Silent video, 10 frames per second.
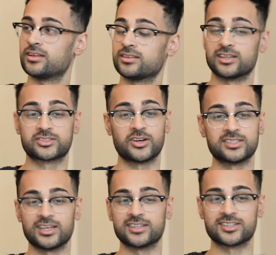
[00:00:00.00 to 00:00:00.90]
Yeah. That's
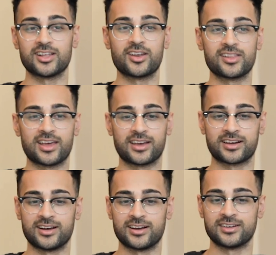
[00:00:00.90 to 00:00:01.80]
crazy. Yeah, it's a lot of
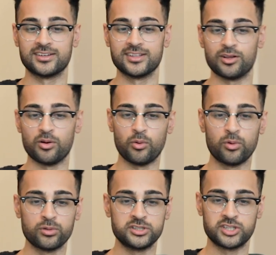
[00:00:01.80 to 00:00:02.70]
like uh,
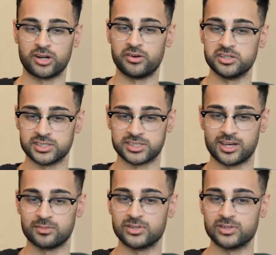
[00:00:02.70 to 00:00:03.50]
older generation yeah, style